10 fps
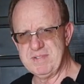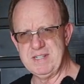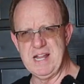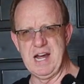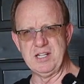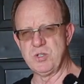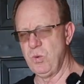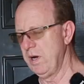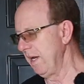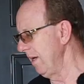
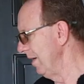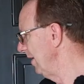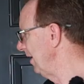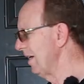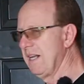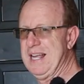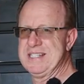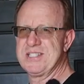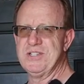920 class